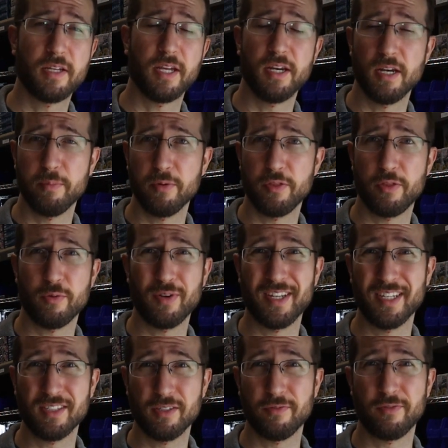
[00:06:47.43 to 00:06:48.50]
And number three
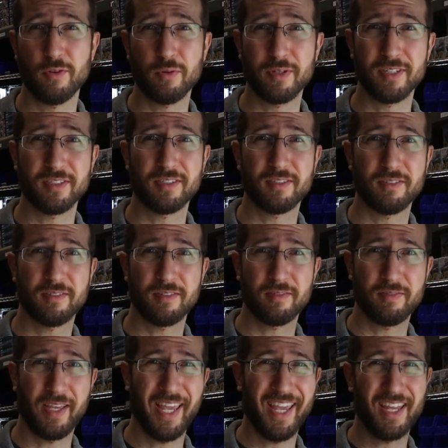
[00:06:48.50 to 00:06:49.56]
is the focus
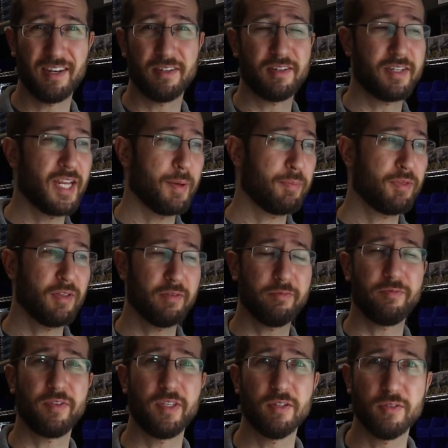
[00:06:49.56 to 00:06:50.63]
and depth of
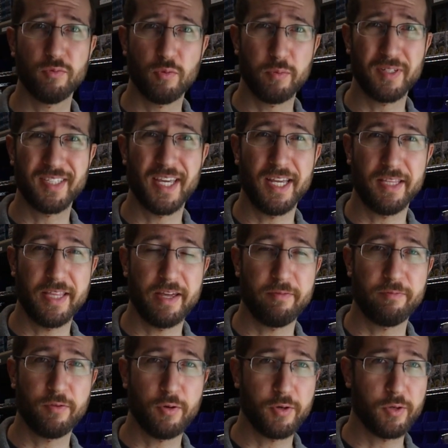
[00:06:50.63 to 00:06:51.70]
field when we take
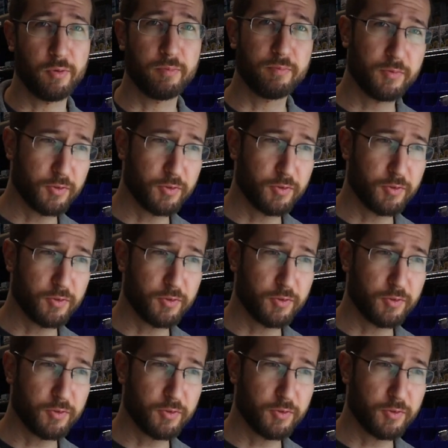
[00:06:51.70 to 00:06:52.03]
that photo.